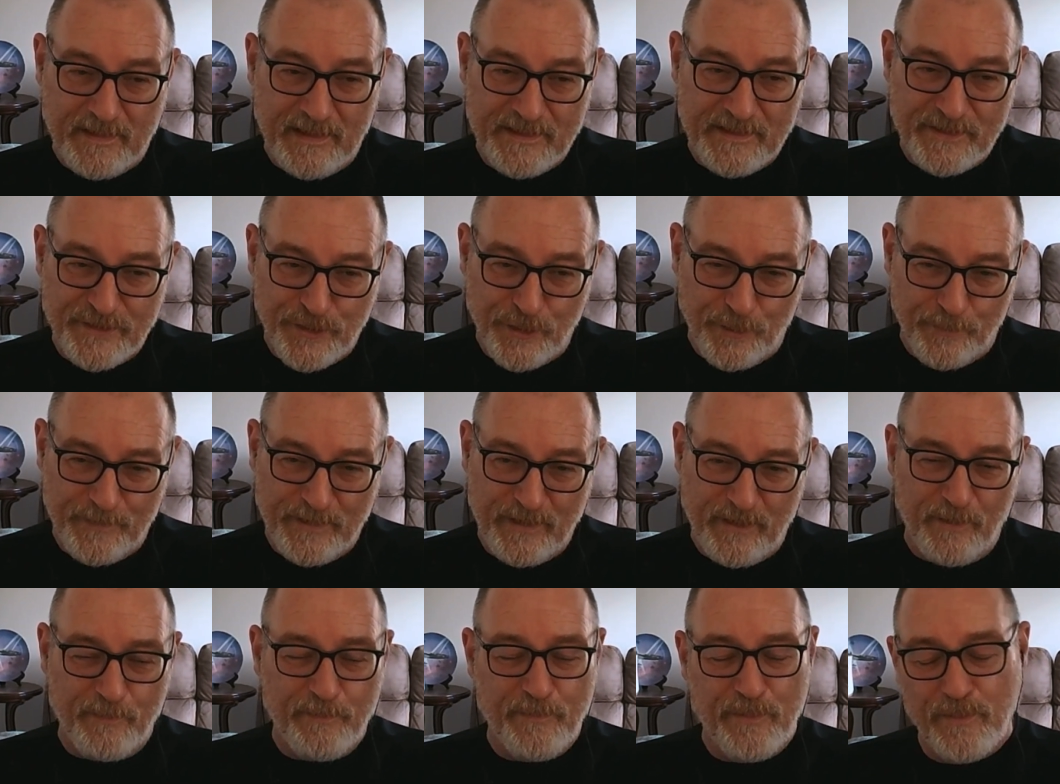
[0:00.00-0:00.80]
But they
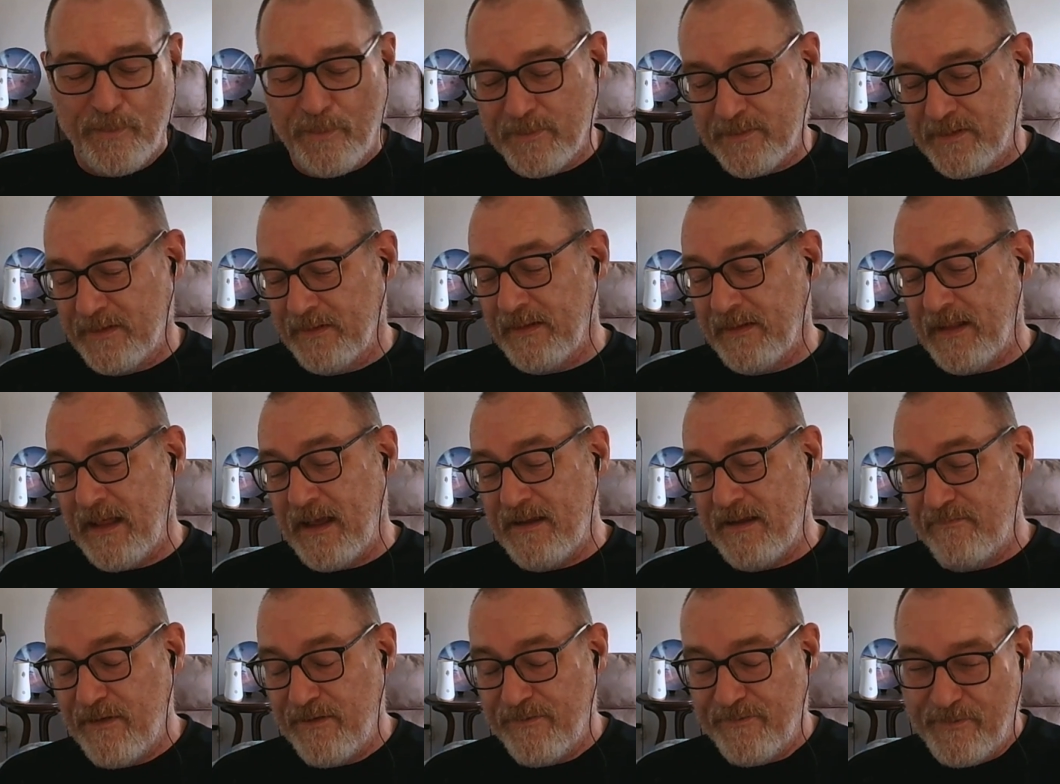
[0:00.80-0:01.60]
took me on board
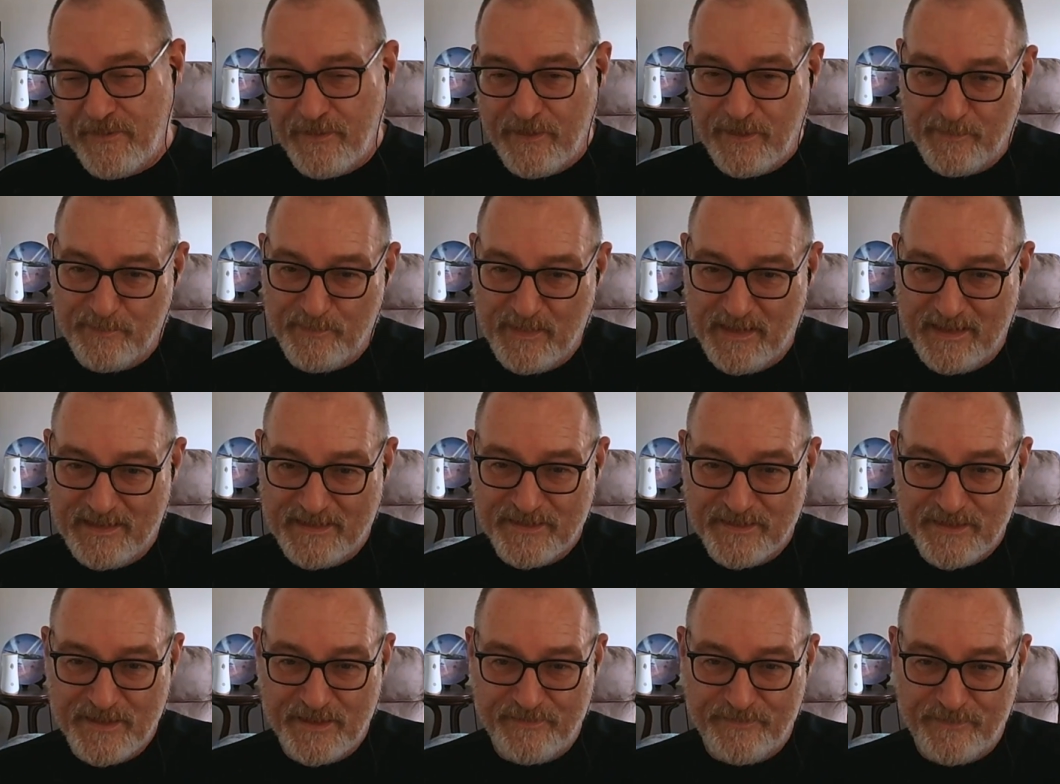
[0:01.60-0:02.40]
and they
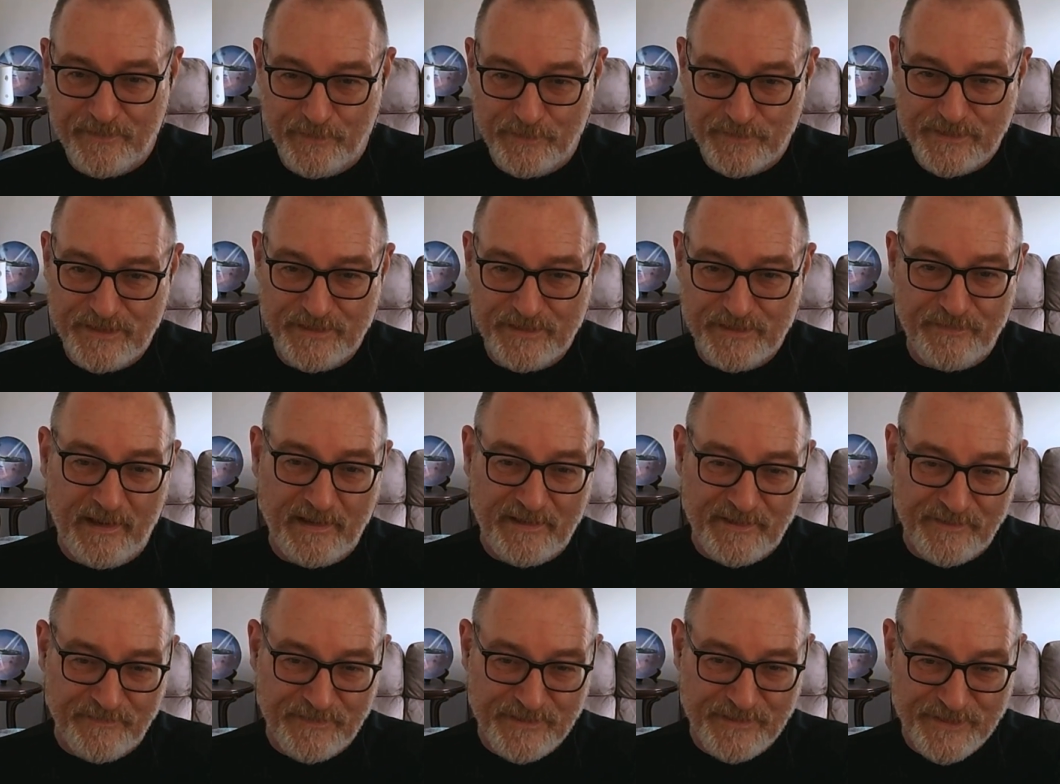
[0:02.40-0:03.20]
referred me to the
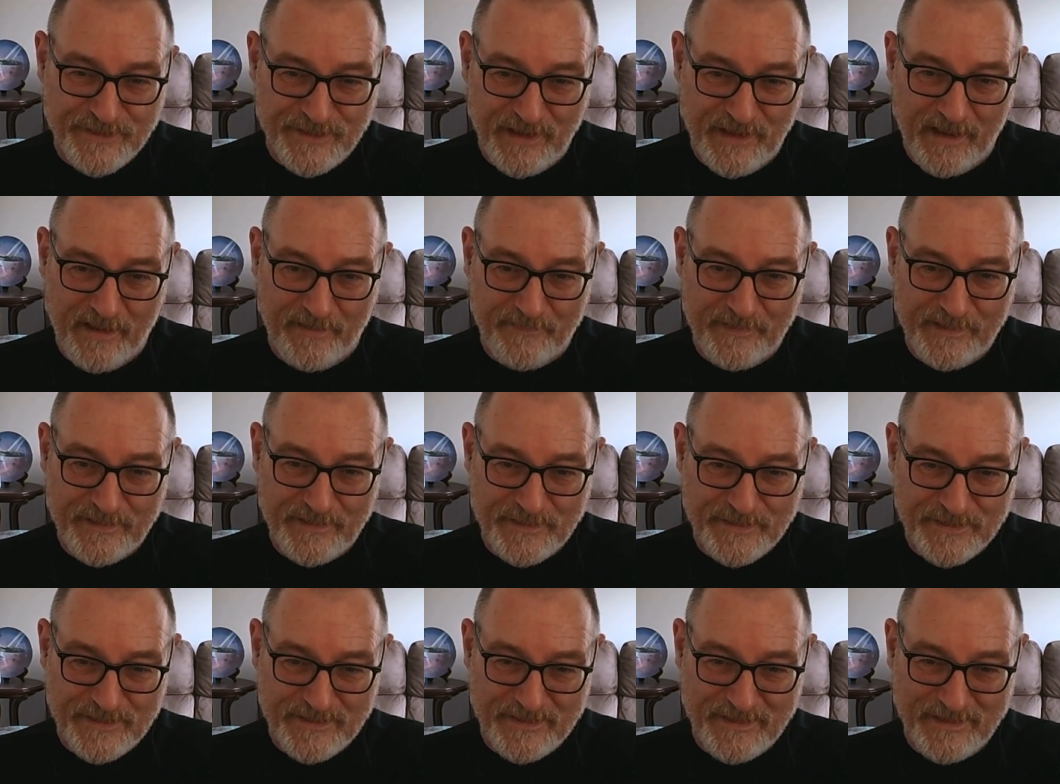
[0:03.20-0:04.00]
Forces Veteran
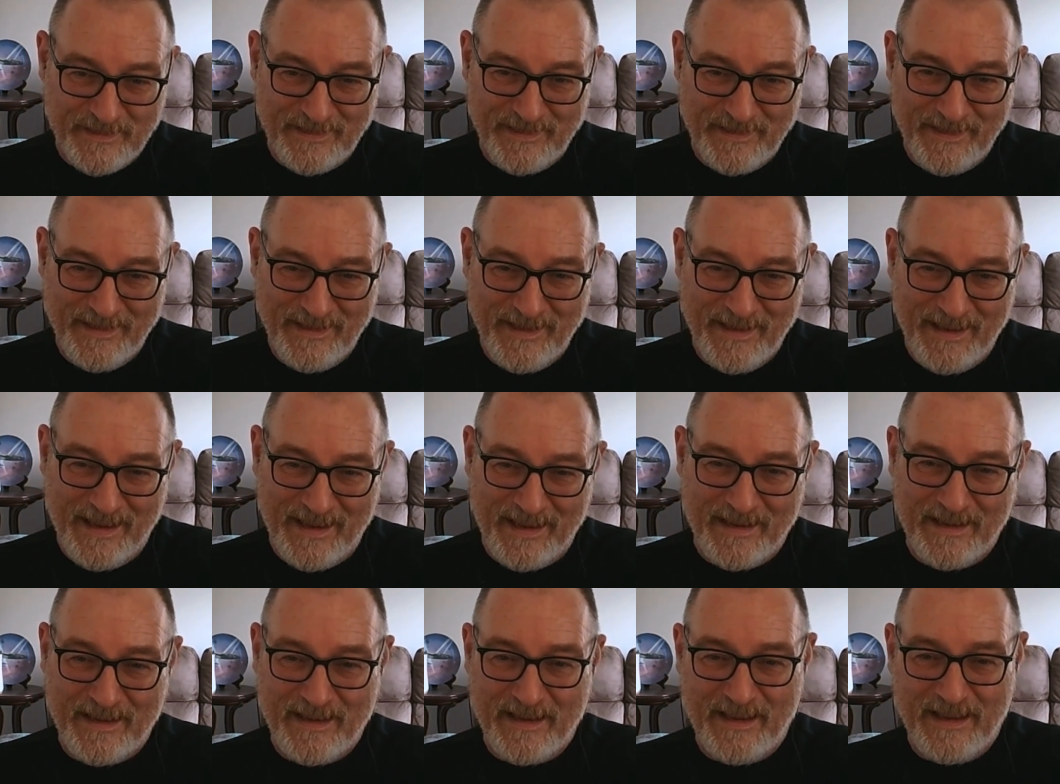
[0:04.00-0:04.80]
Service,
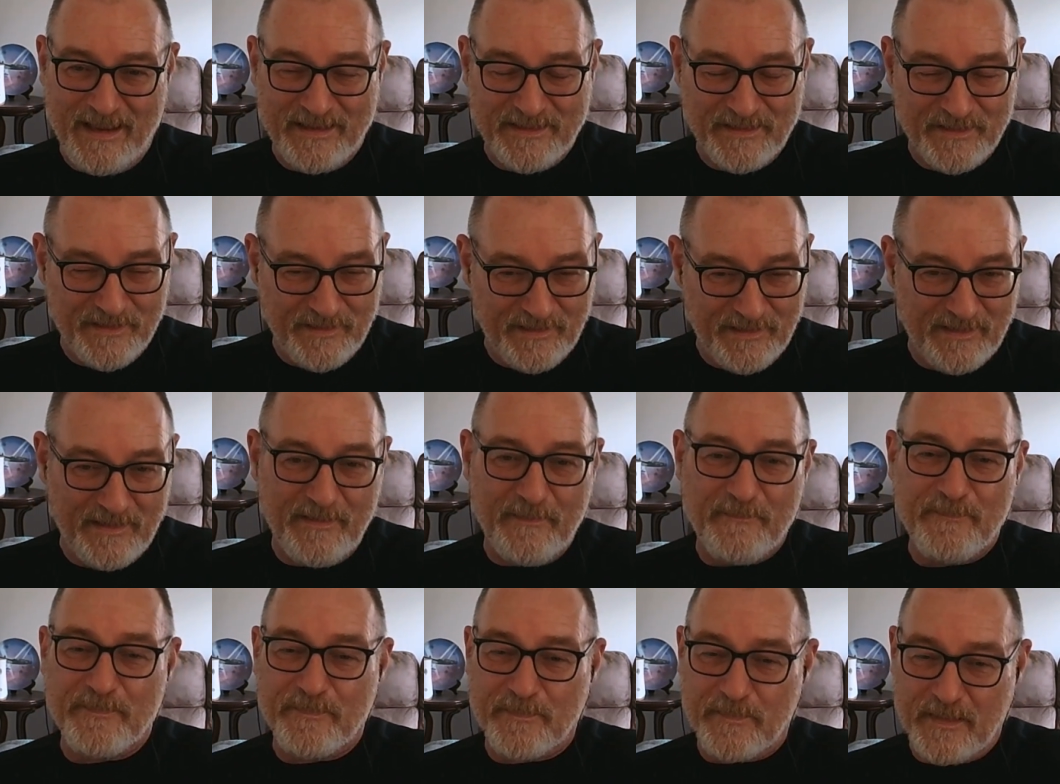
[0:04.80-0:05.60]
and
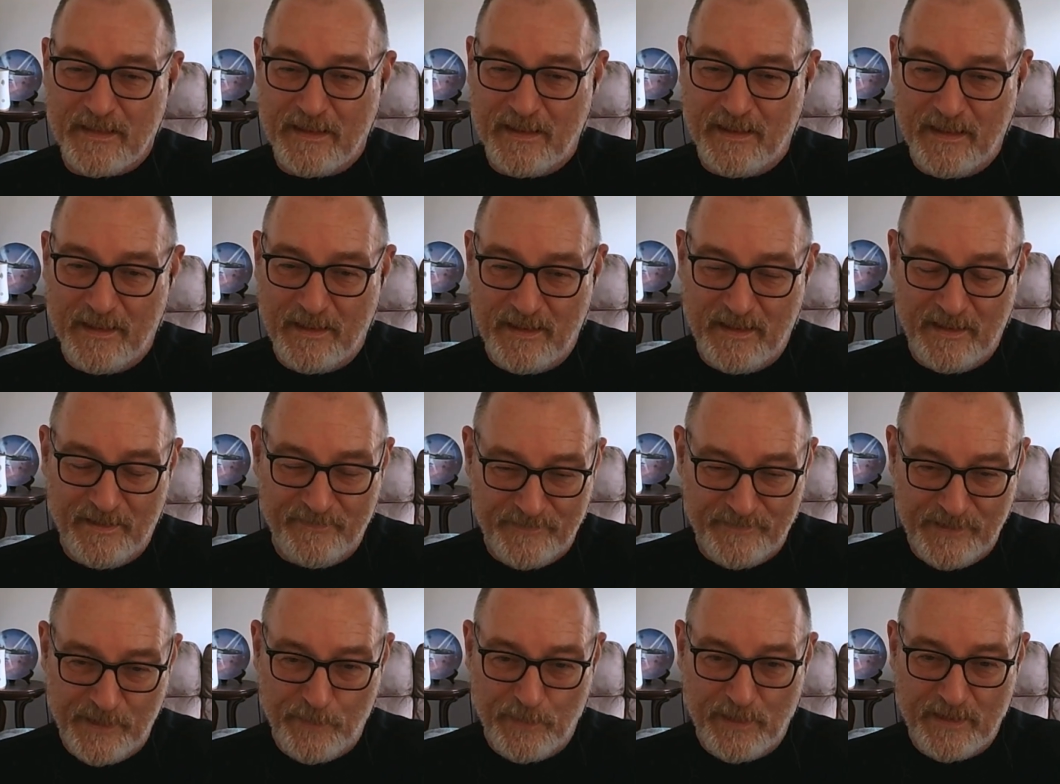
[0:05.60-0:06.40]

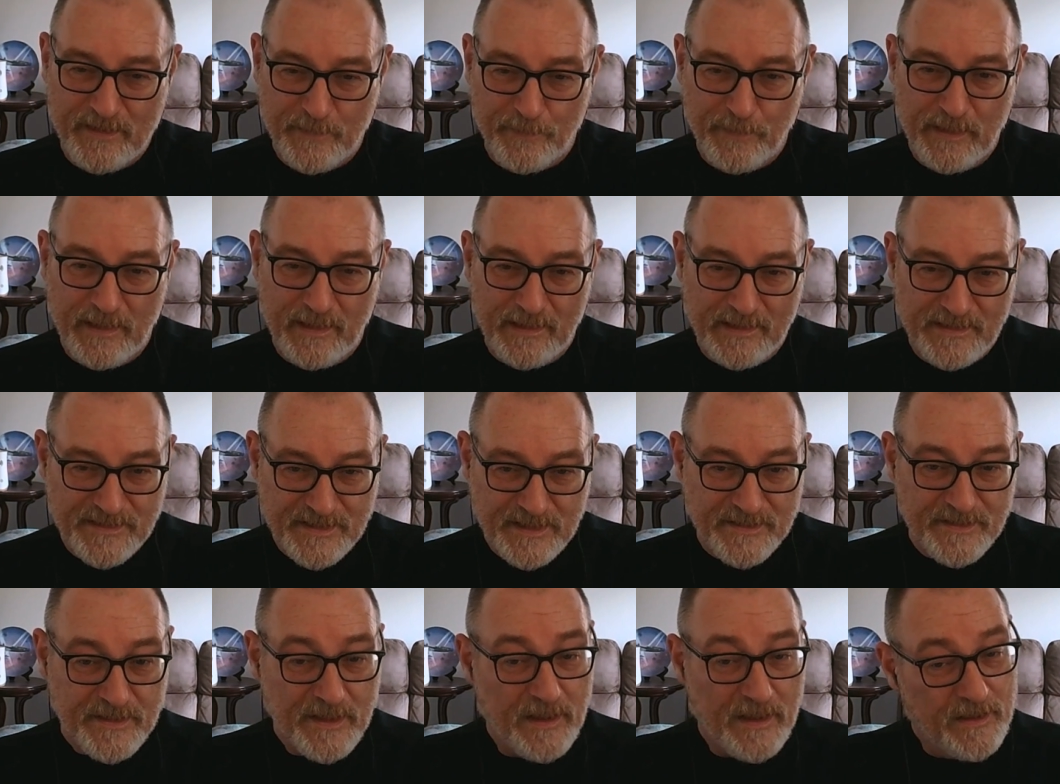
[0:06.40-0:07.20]
a few other
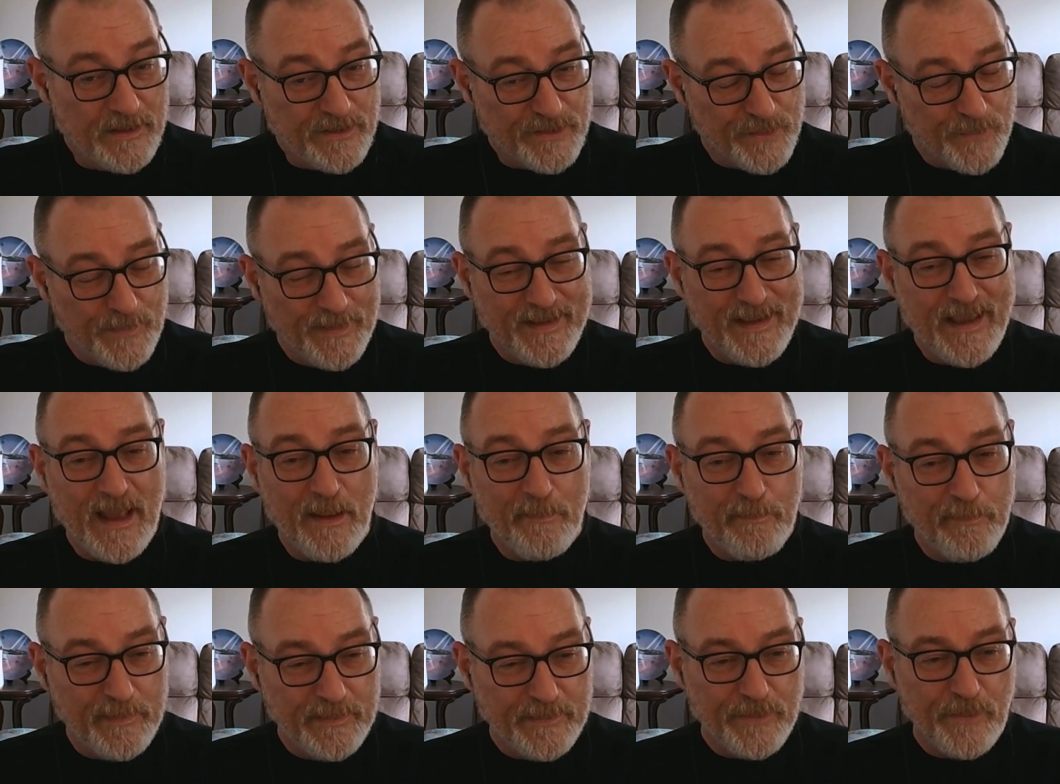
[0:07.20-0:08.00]
places.
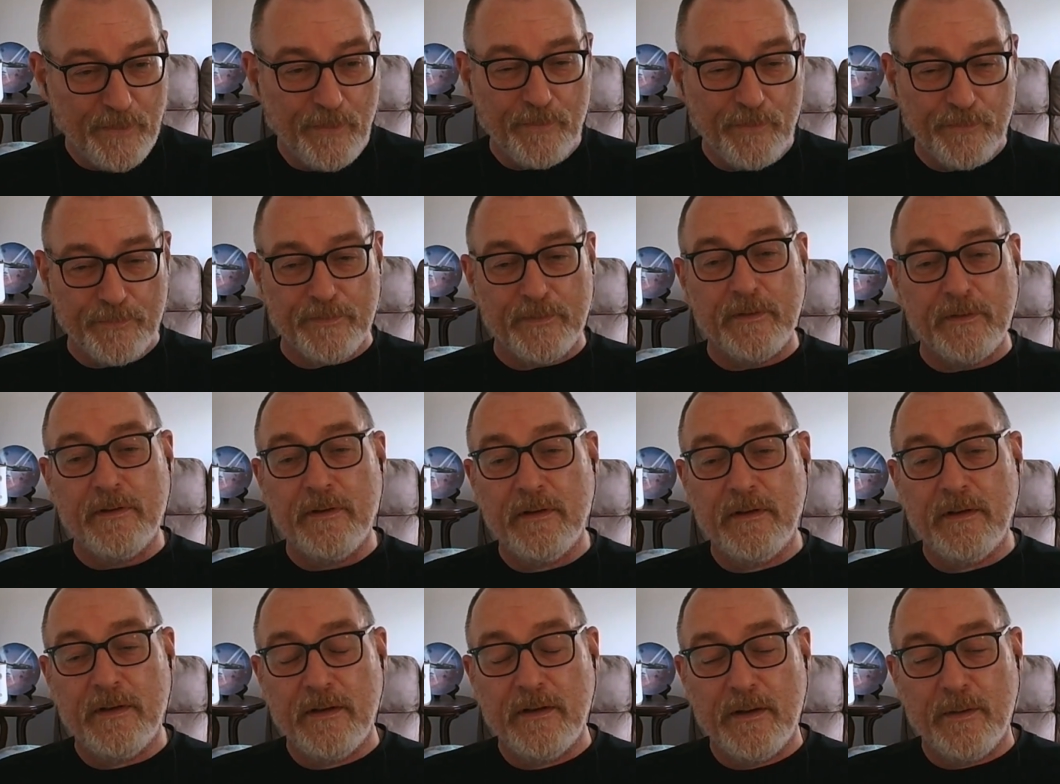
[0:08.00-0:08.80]
So it can be
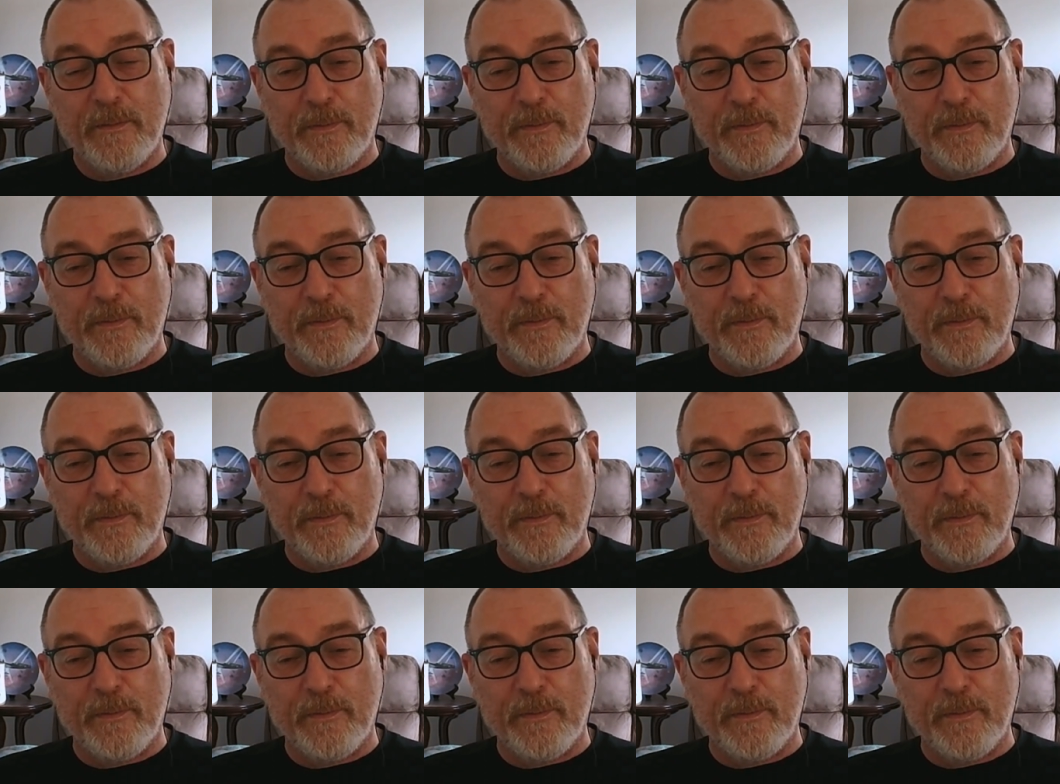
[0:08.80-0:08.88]
done.